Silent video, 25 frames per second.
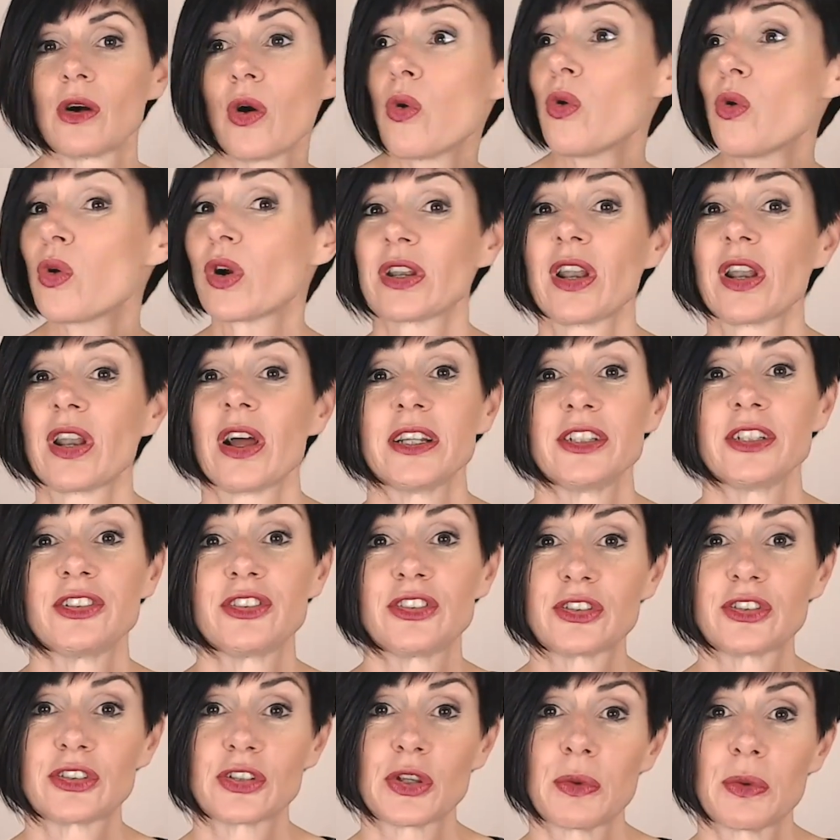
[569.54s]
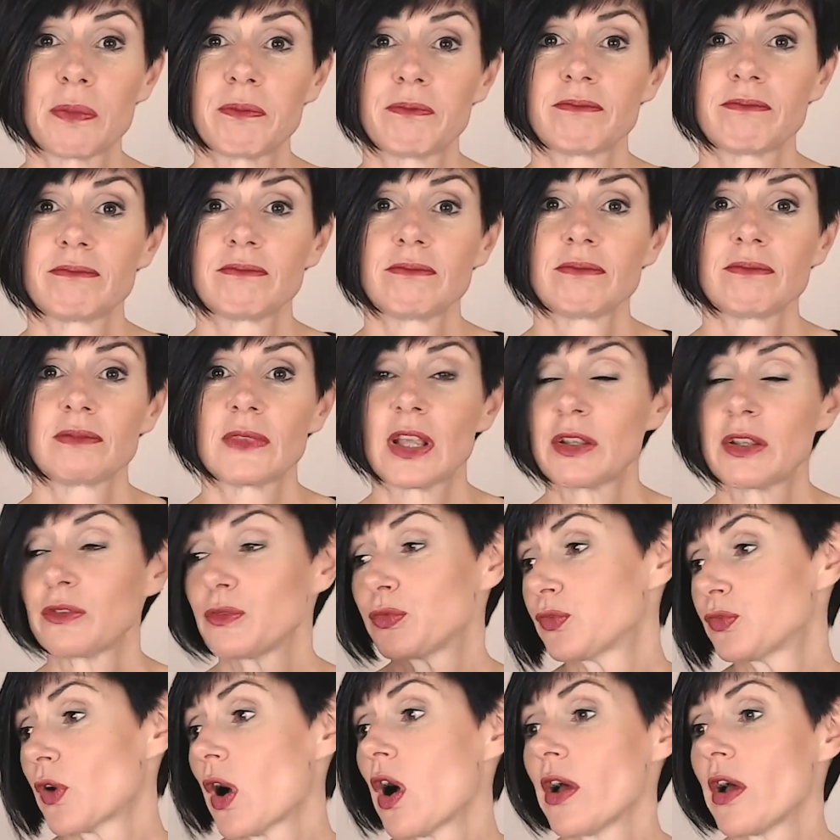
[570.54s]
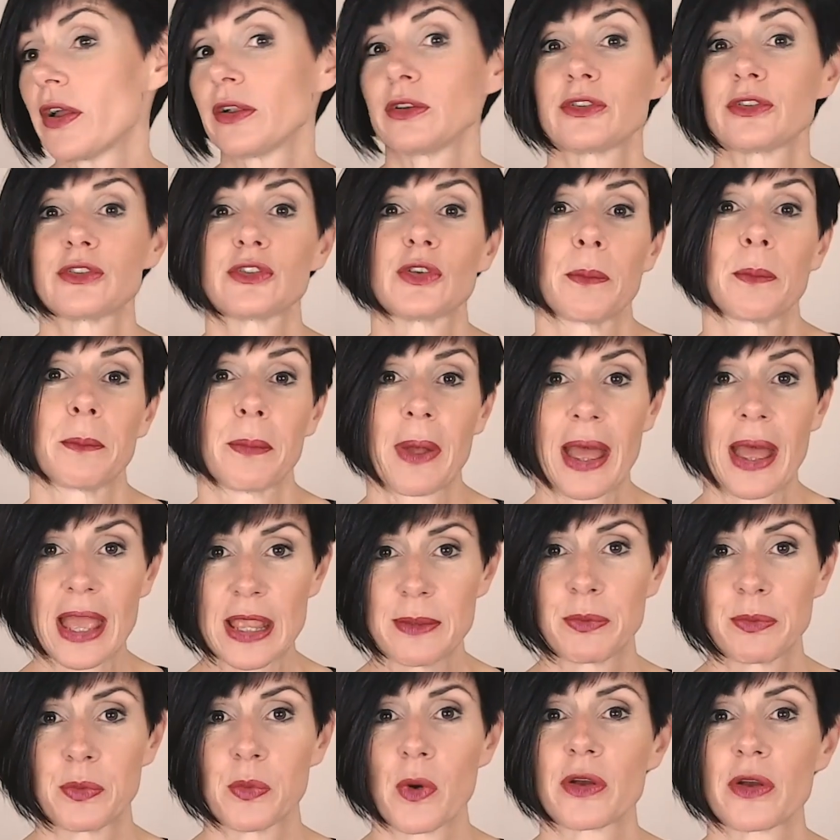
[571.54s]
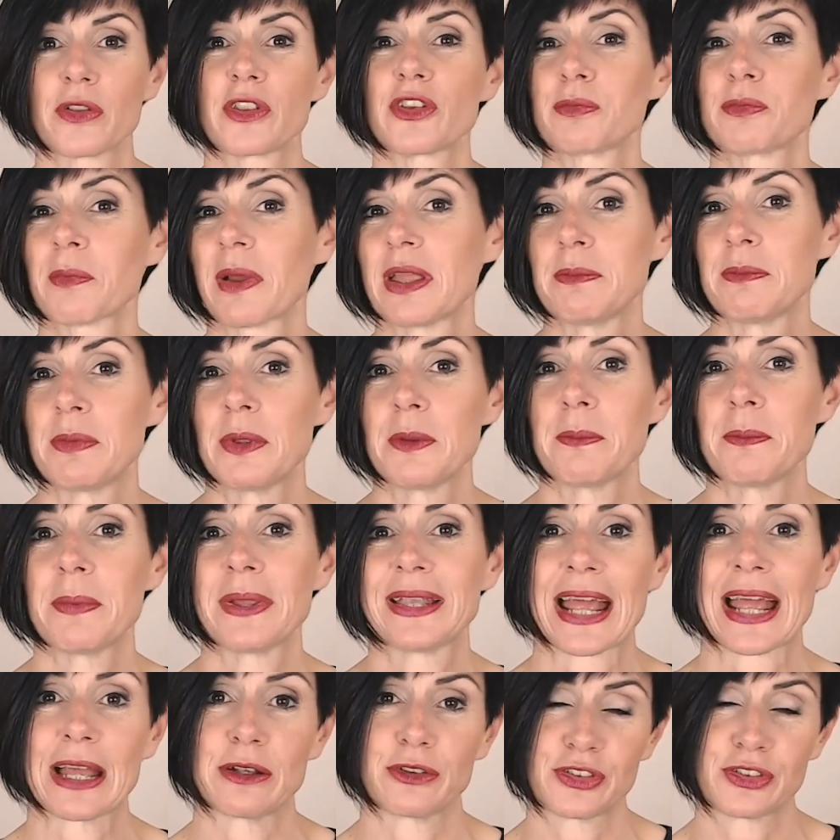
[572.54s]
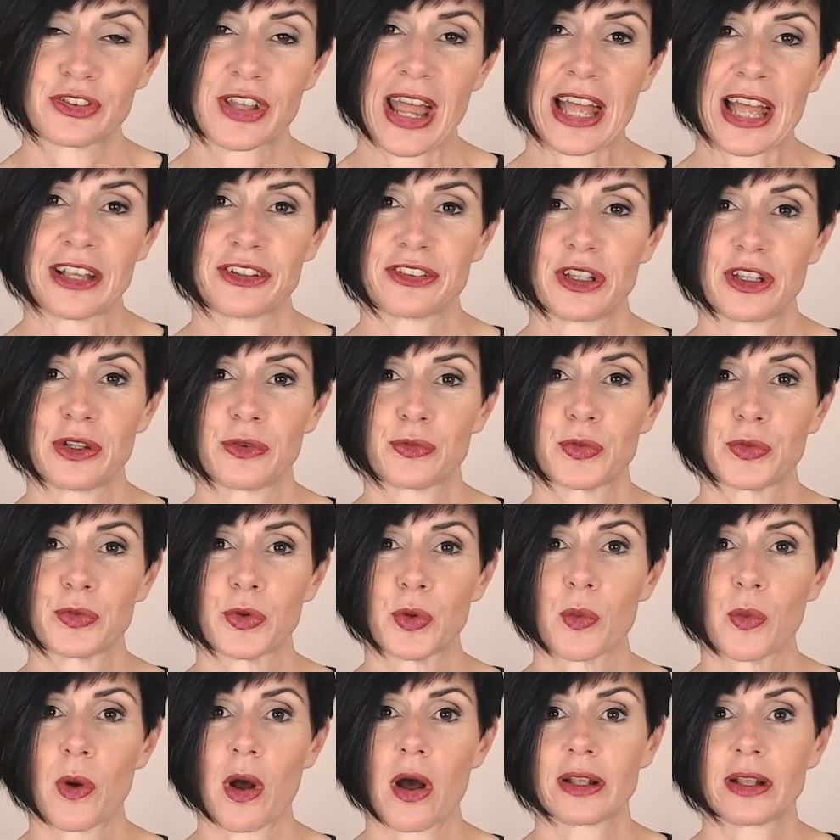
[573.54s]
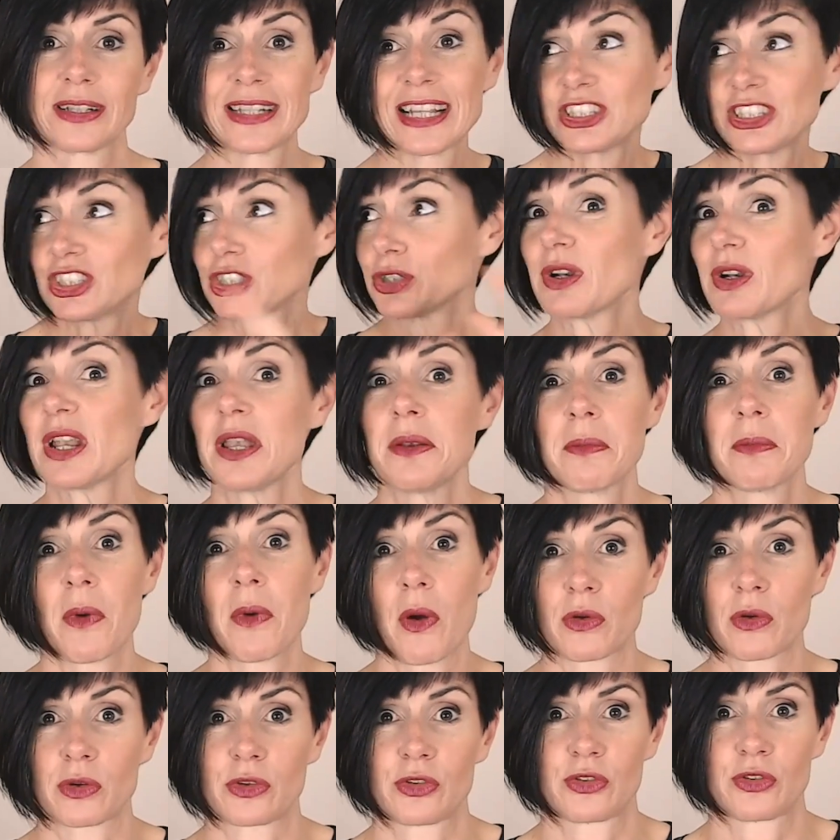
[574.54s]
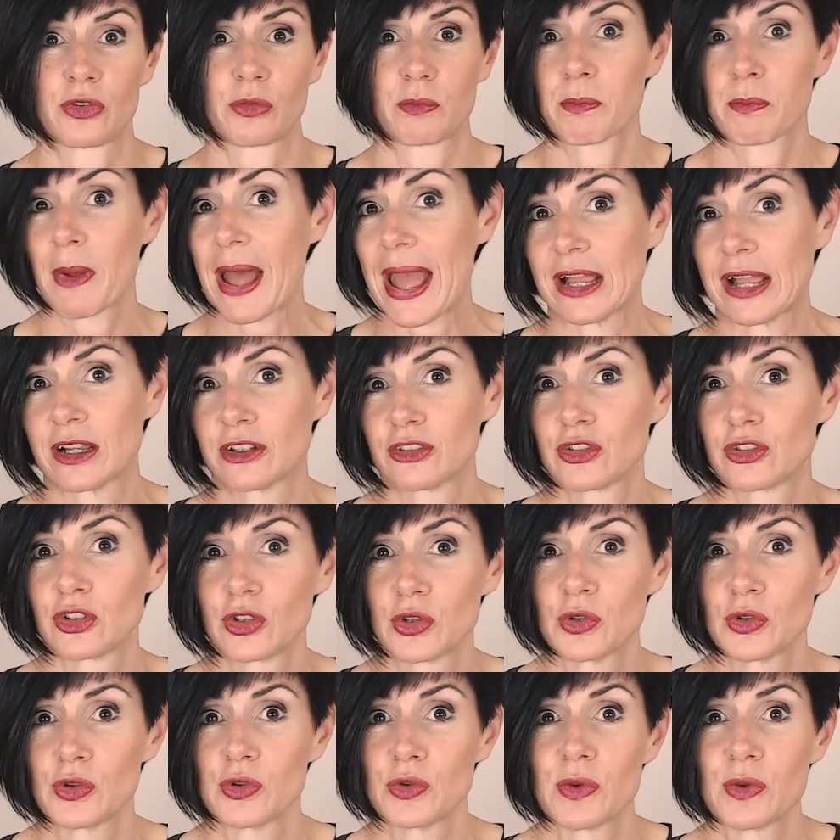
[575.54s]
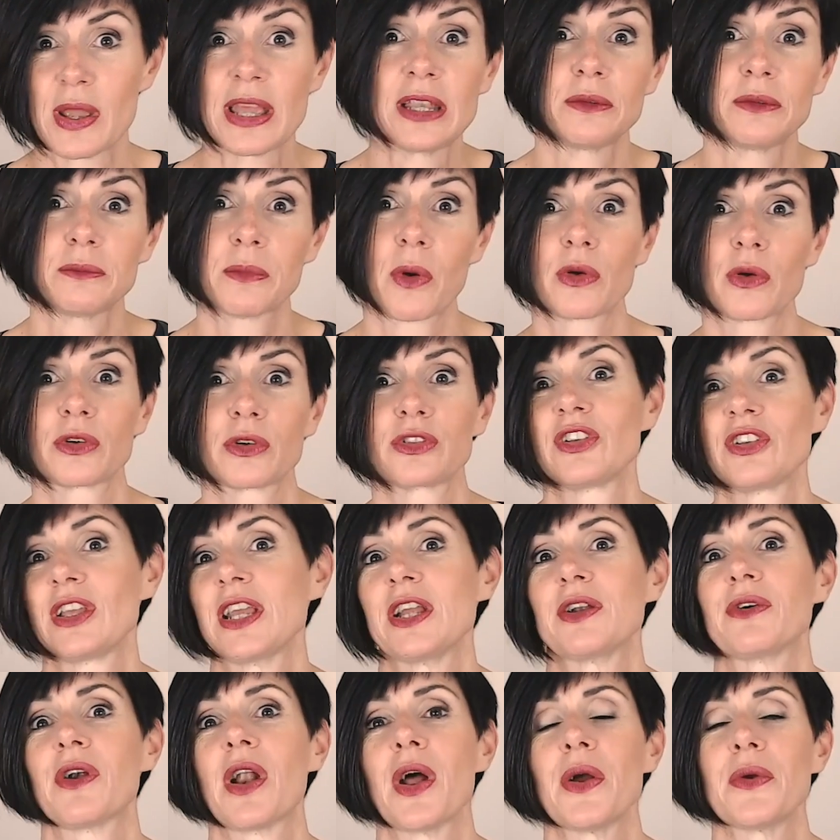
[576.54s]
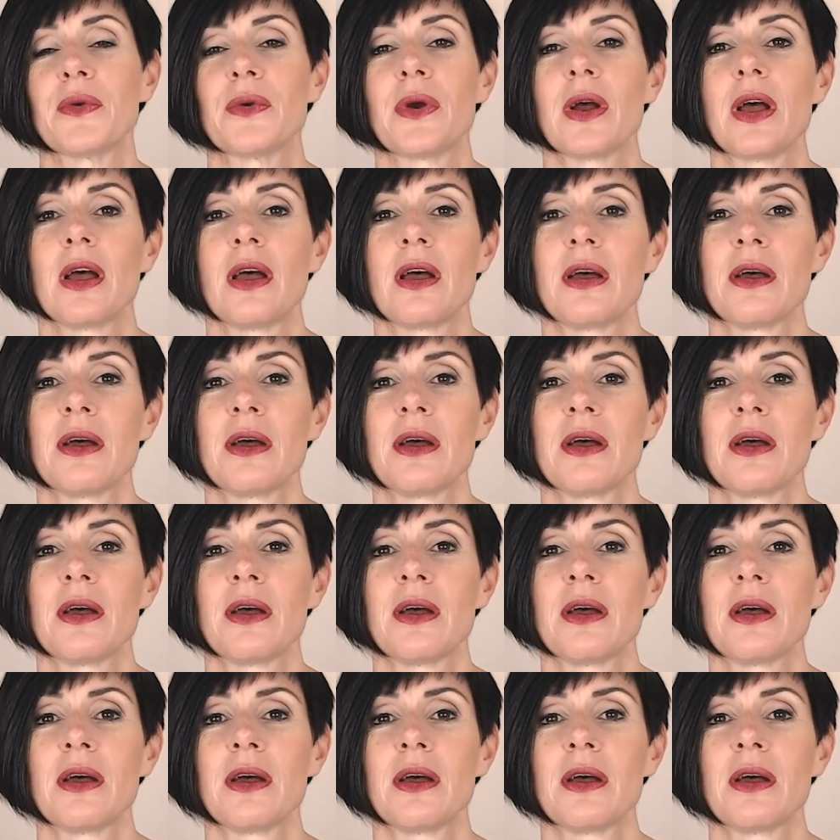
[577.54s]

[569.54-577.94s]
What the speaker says: organise and file some paperwork that's maybe been outstanding for a while, get your inbox back to inbox zero,